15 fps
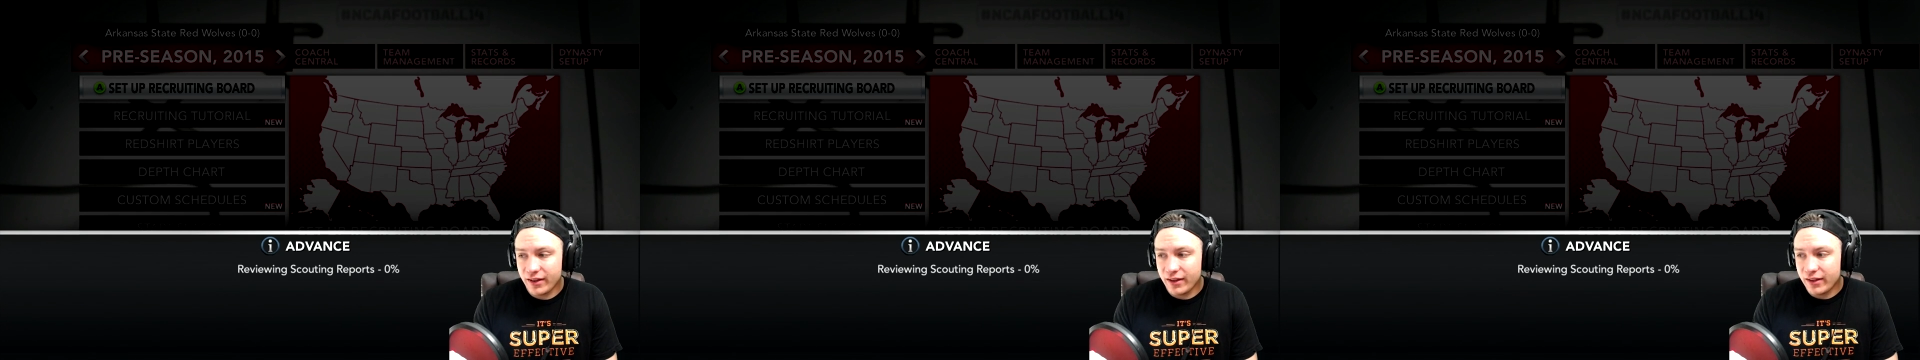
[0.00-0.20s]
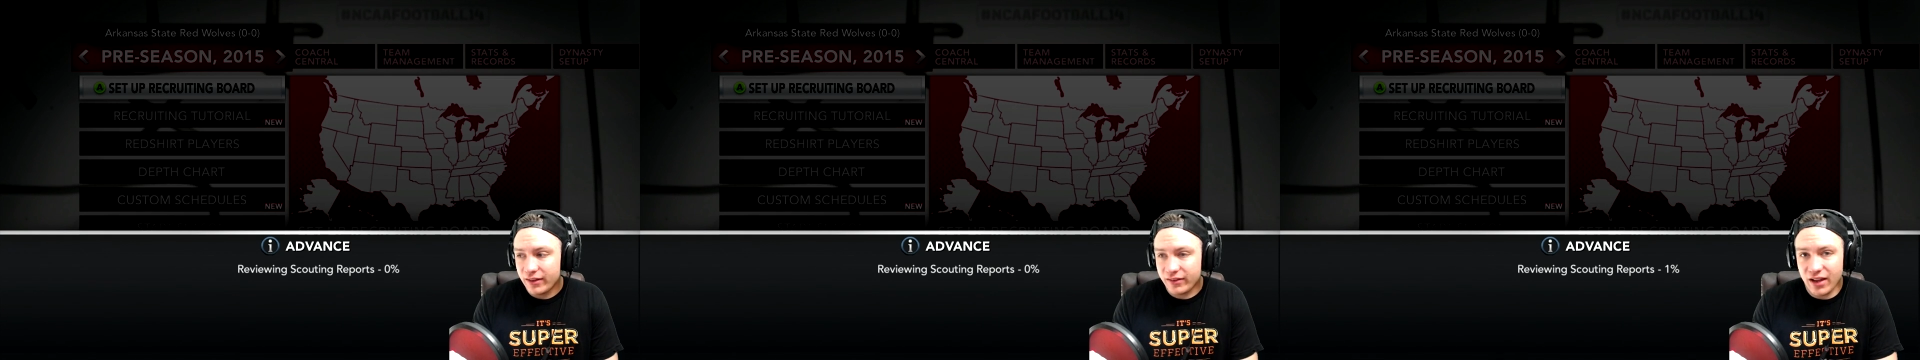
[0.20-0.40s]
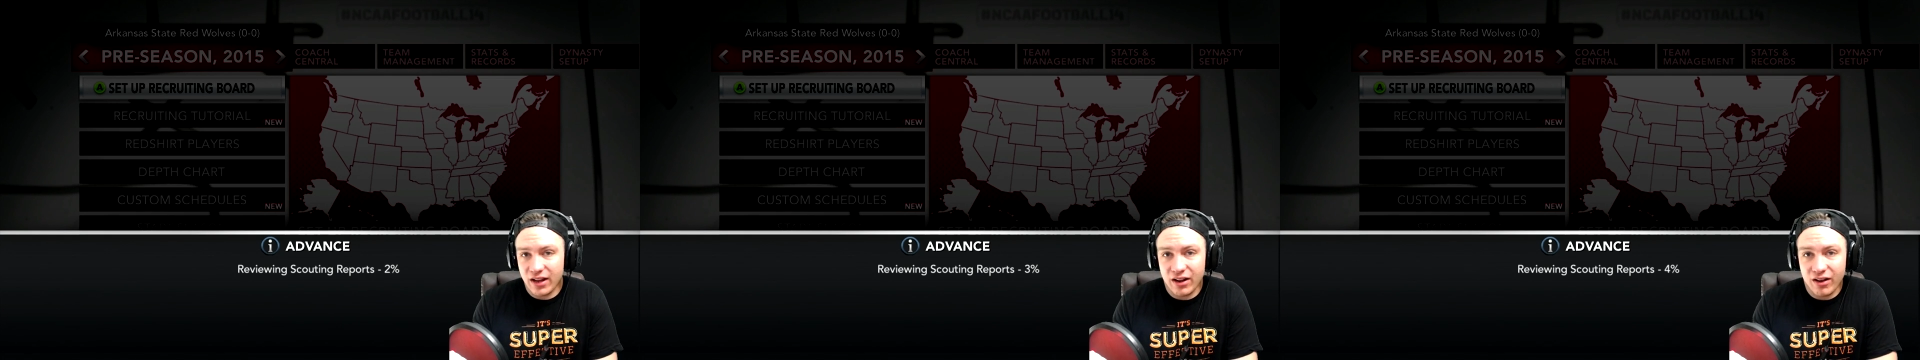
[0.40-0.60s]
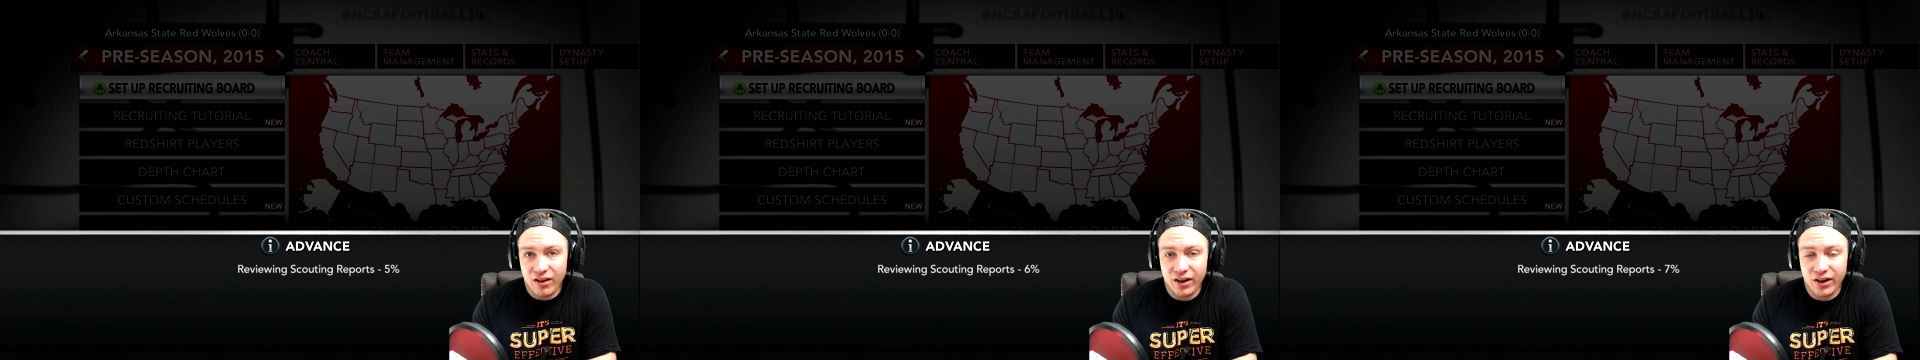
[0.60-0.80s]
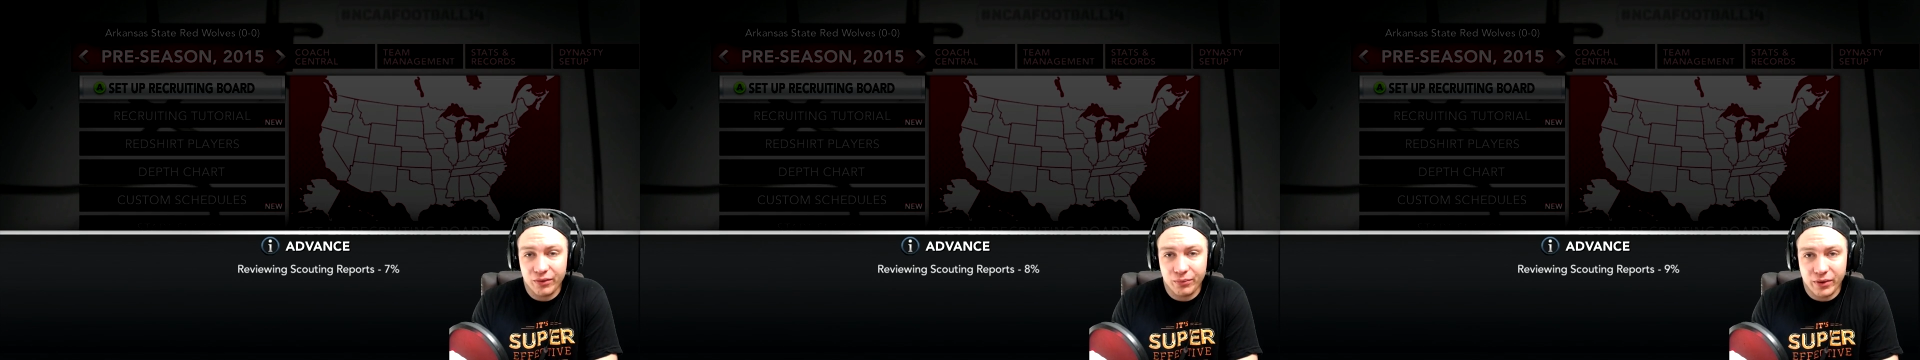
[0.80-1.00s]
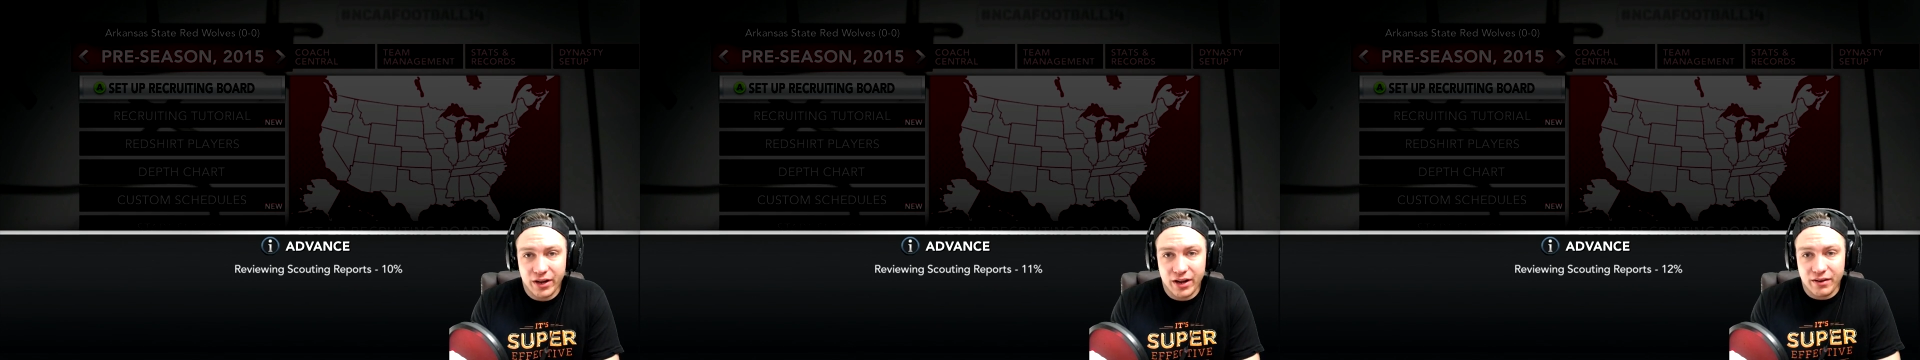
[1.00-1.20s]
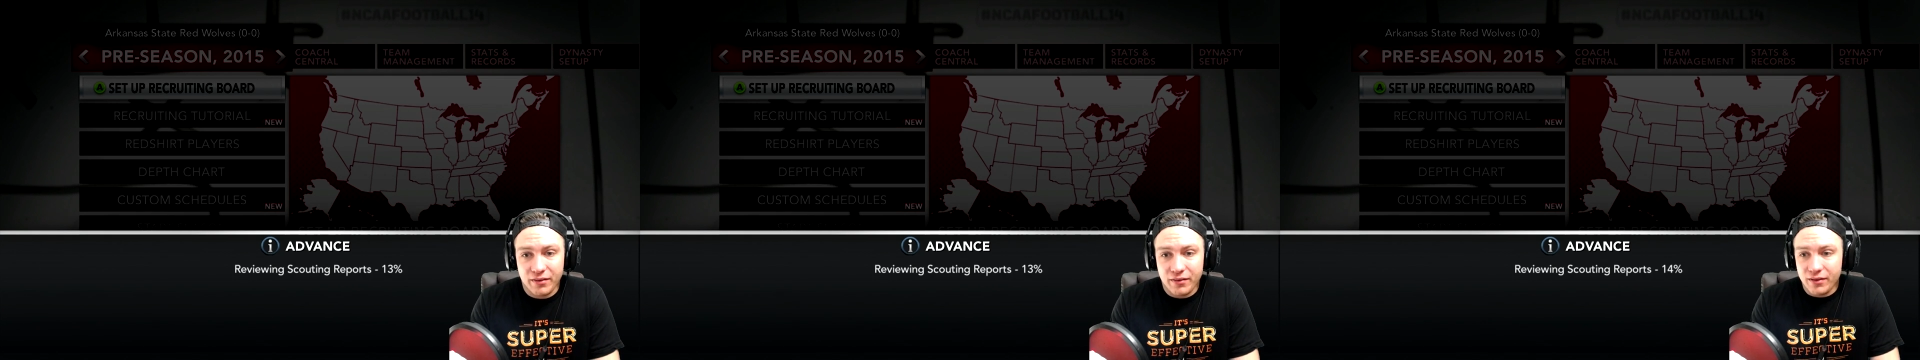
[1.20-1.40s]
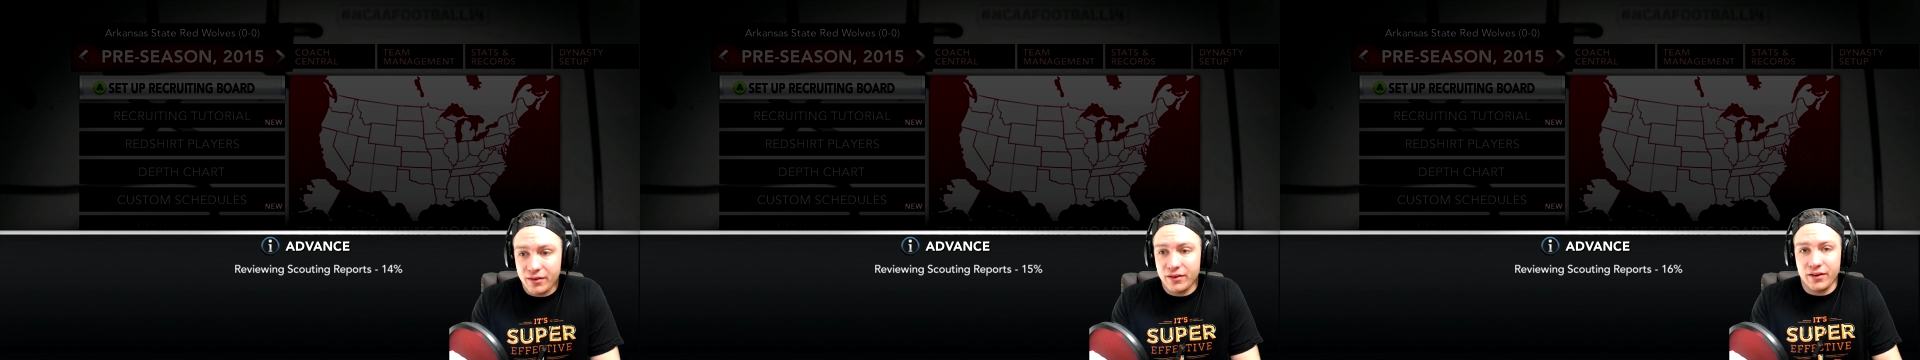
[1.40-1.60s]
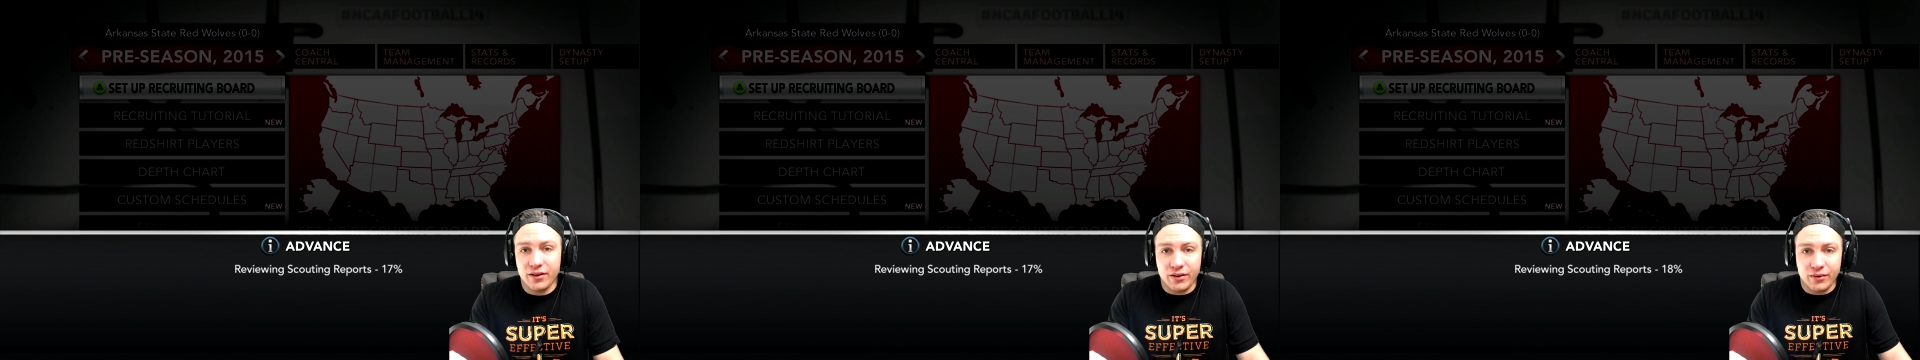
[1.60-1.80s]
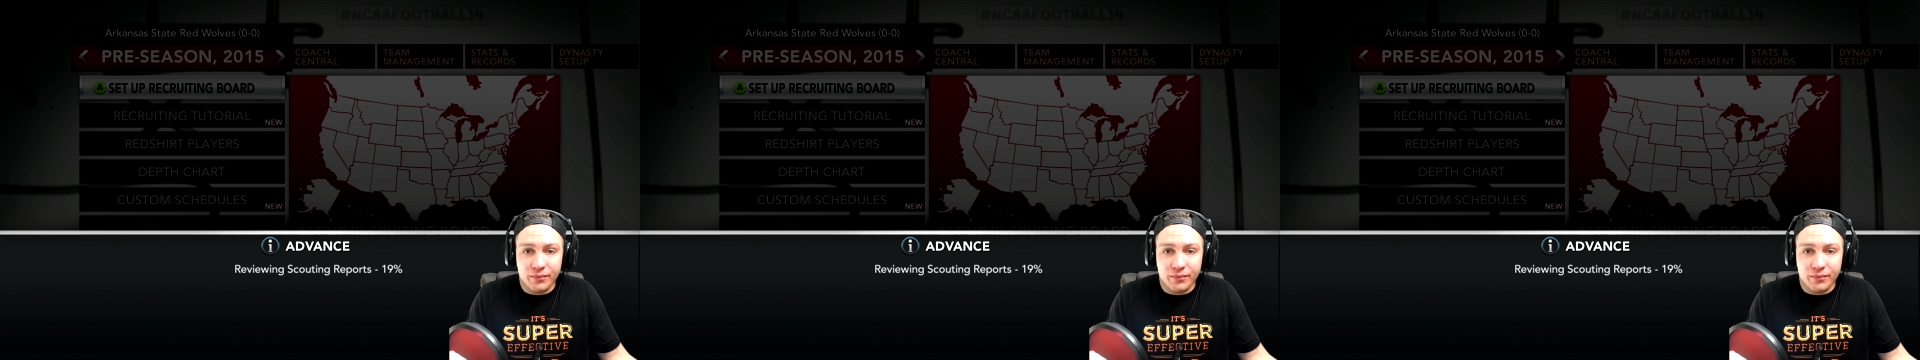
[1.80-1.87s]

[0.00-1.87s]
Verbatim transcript: it's kind of hard when, you know,